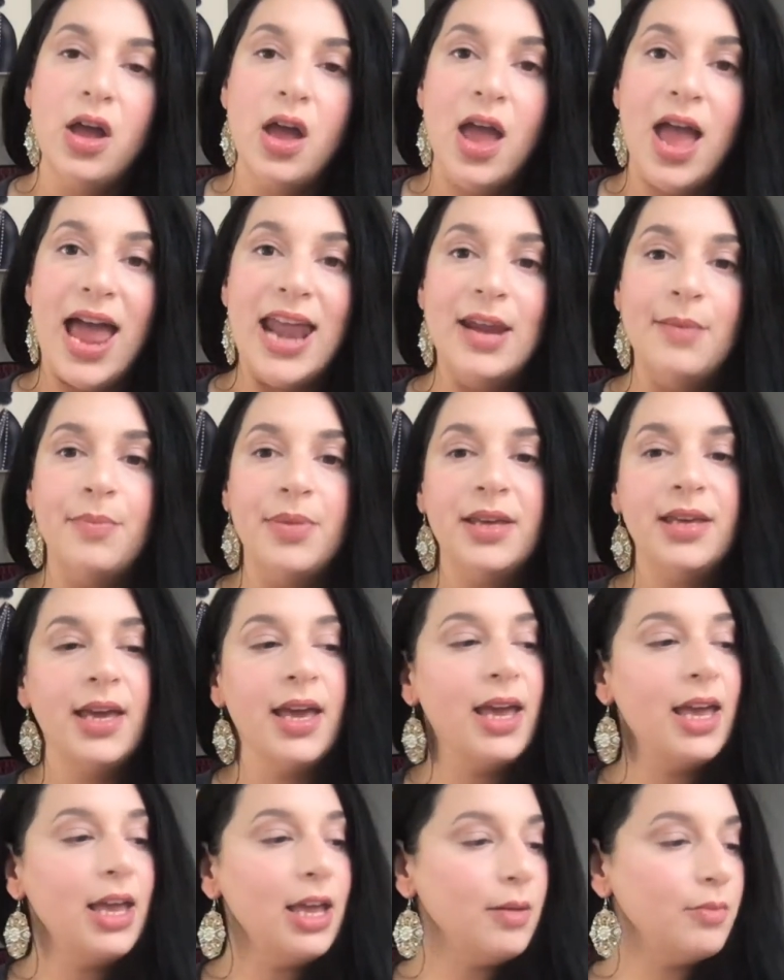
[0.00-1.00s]
And it
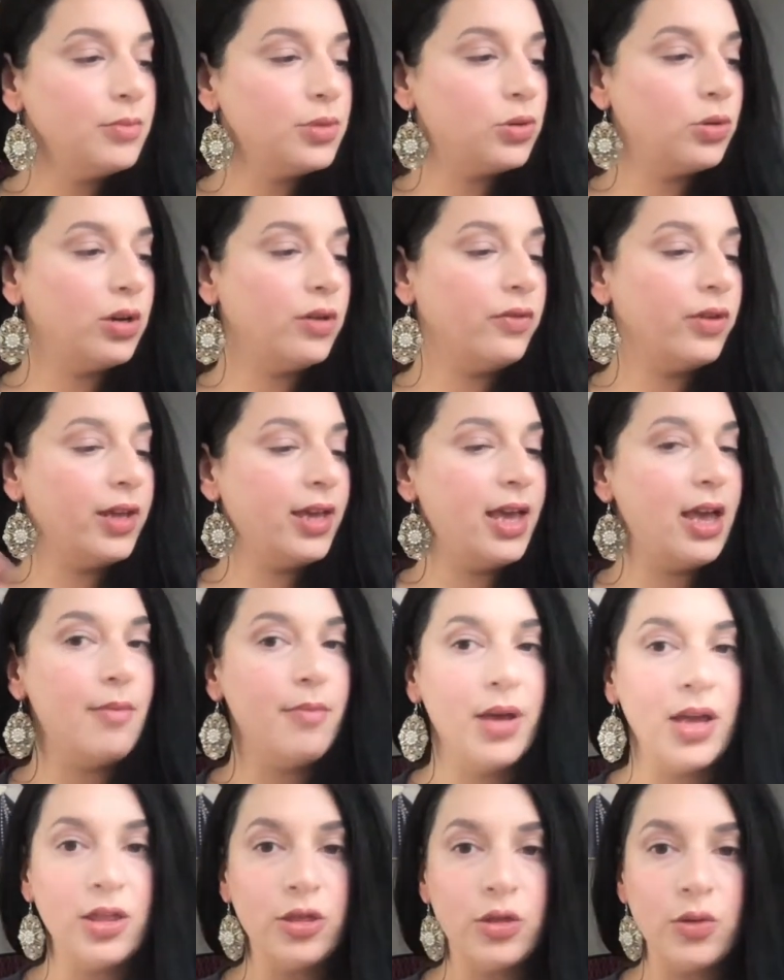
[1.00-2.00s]
became sort of a
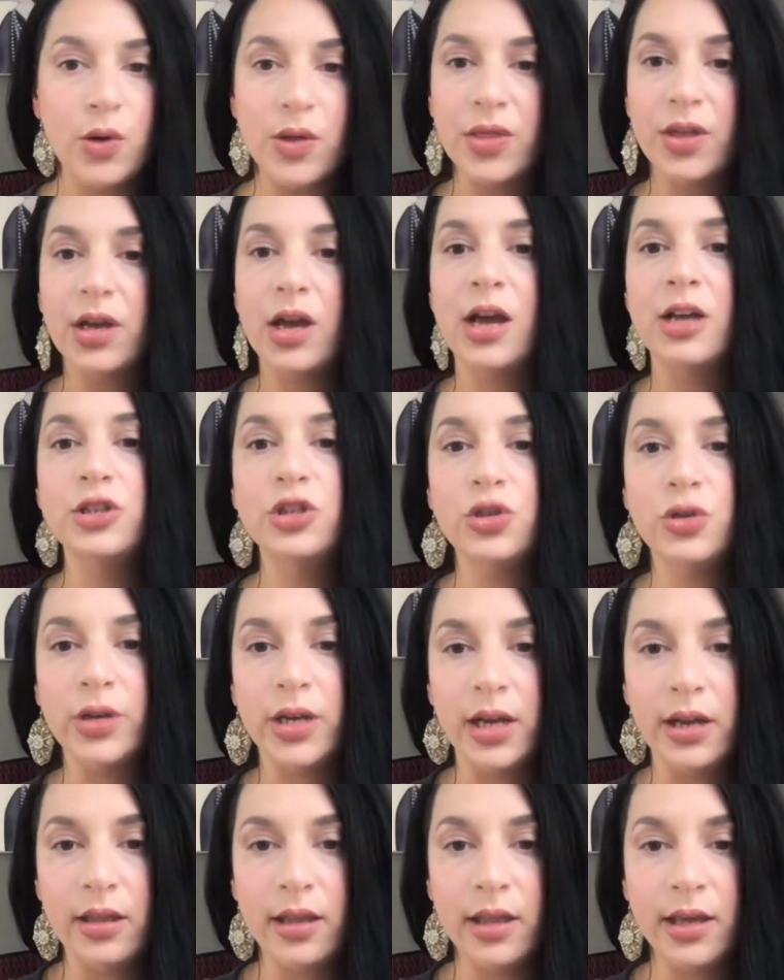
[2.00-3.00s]
campaign throughout the
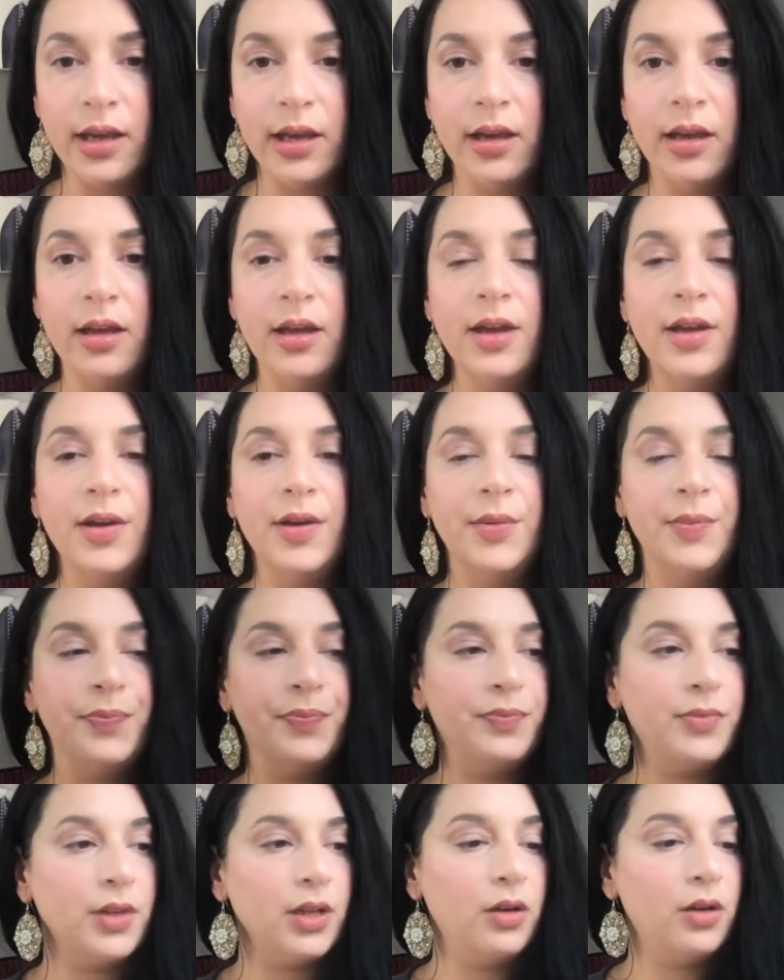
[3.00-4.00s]
country.
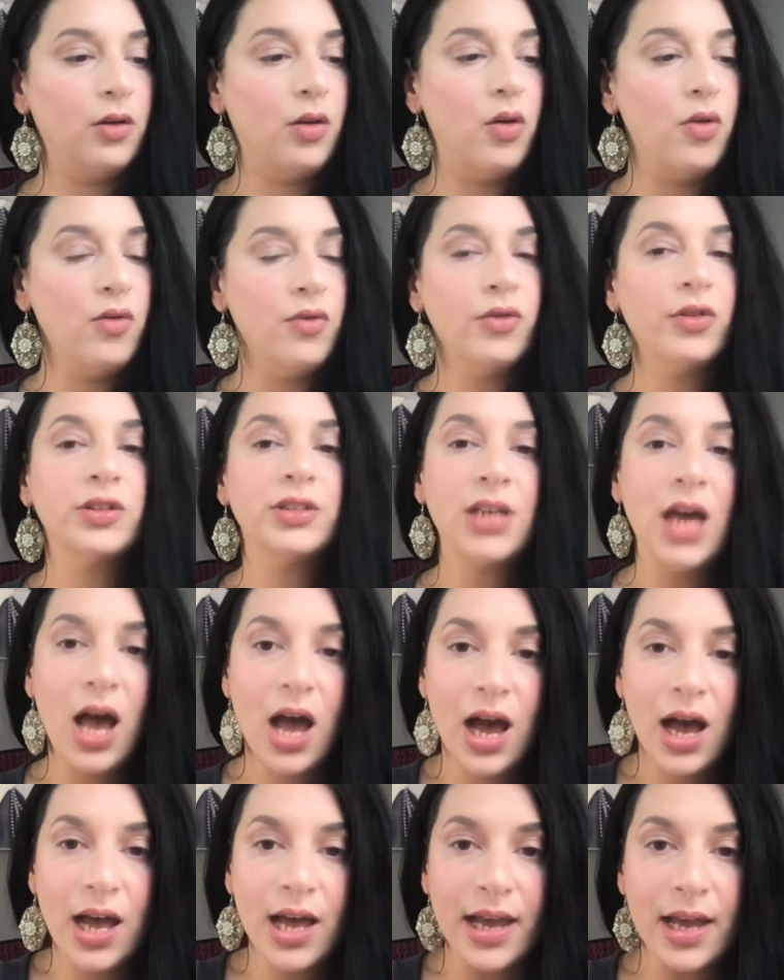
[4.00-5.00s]
Over
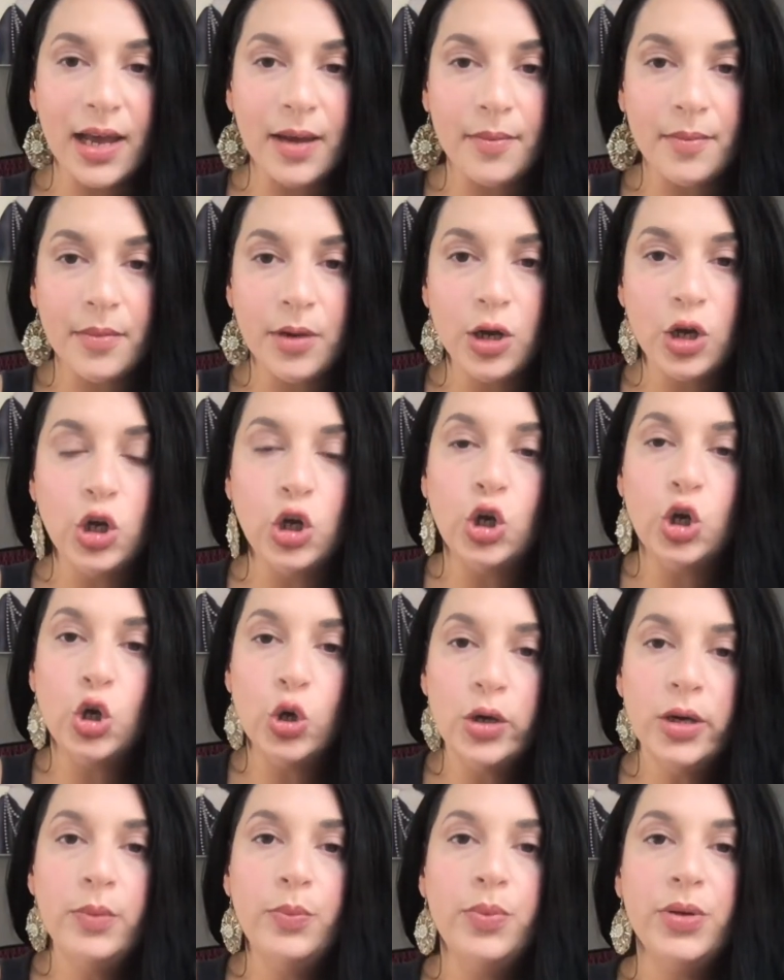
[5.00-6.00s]
time,
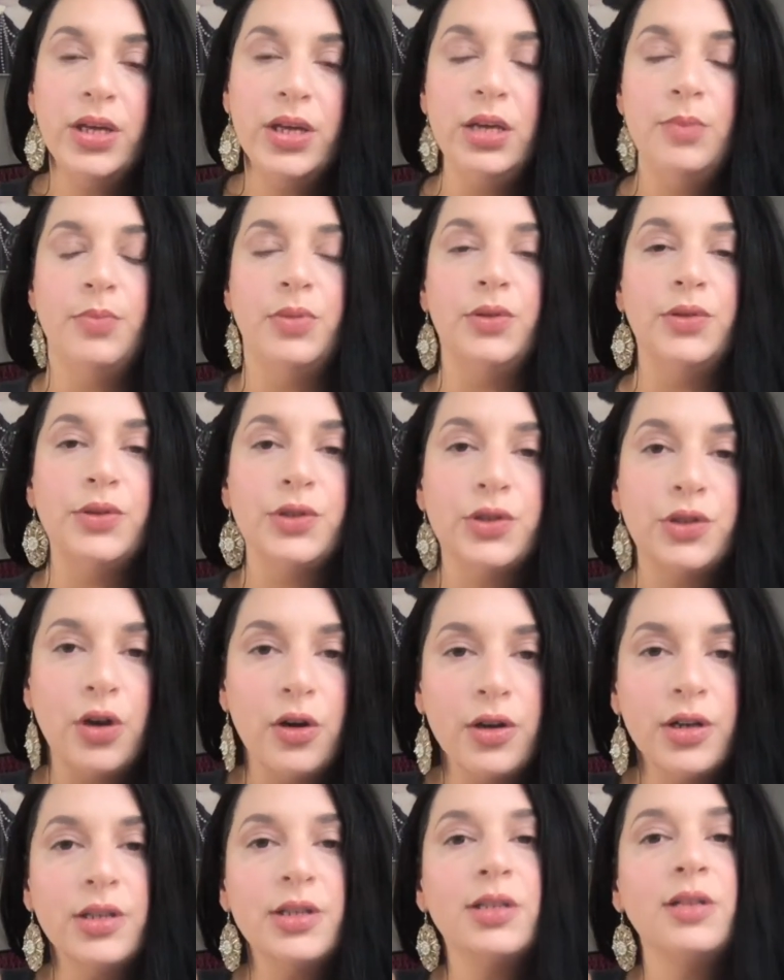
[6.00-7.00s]
good people
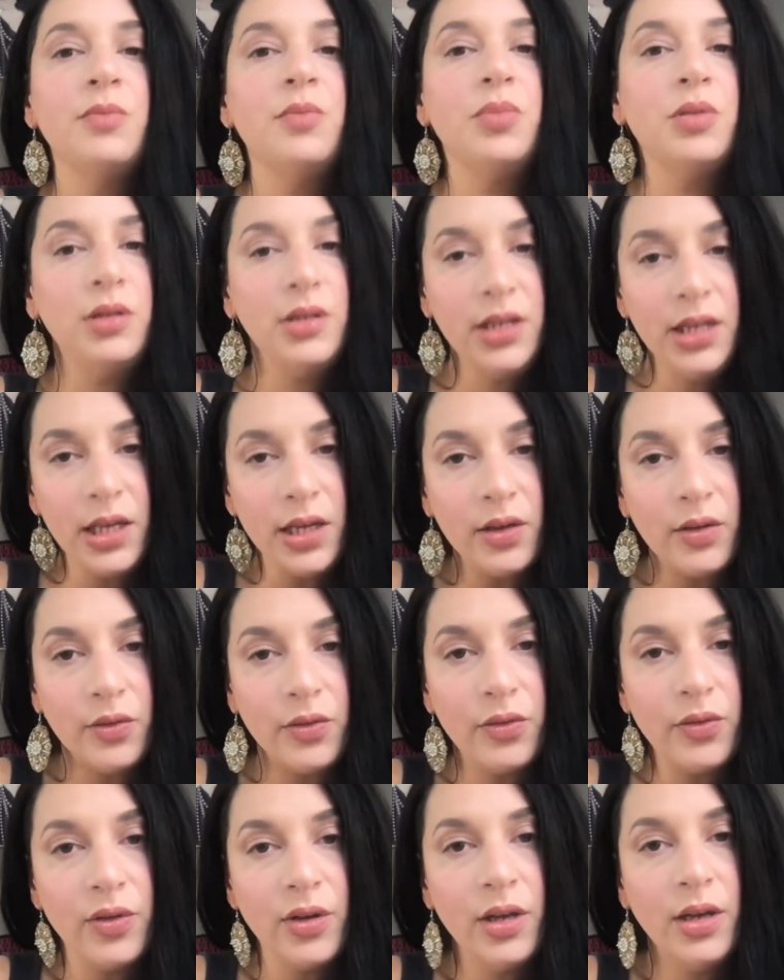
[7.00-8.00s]
started to
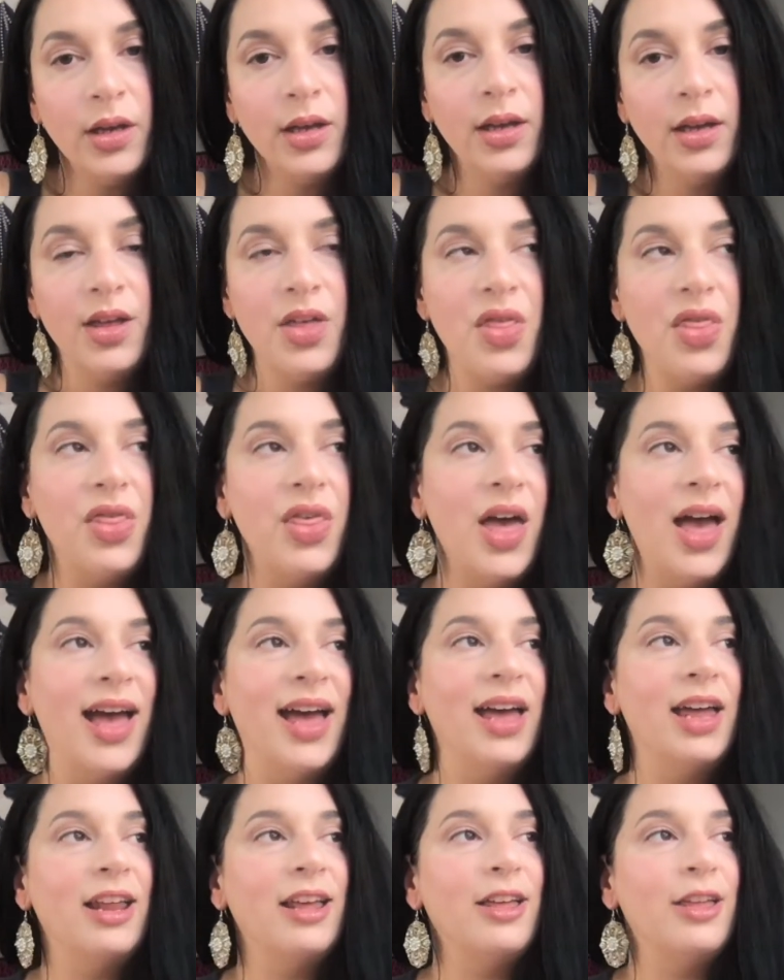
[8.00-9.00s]
believe
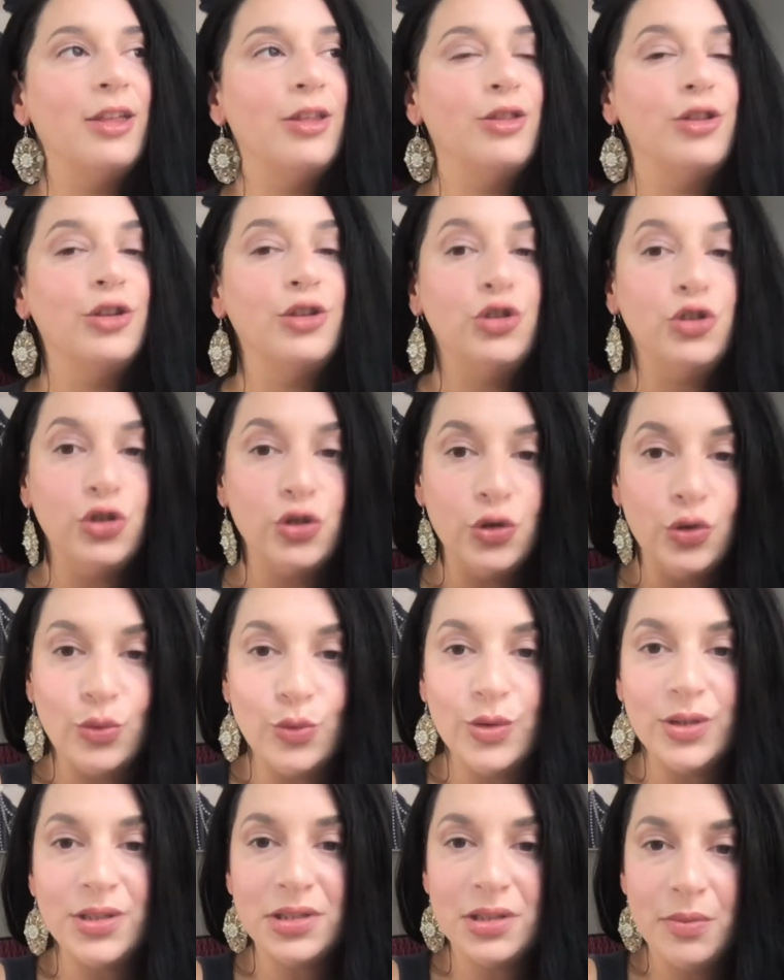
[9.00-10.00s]
that the Jew
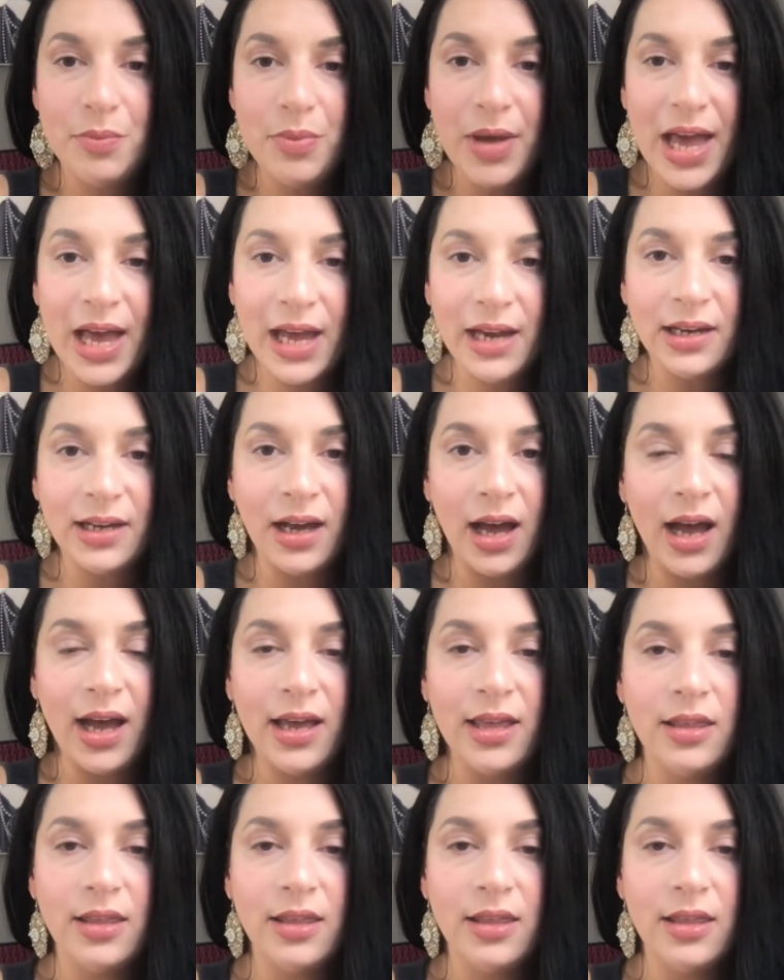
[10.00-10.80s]
was the bad guy.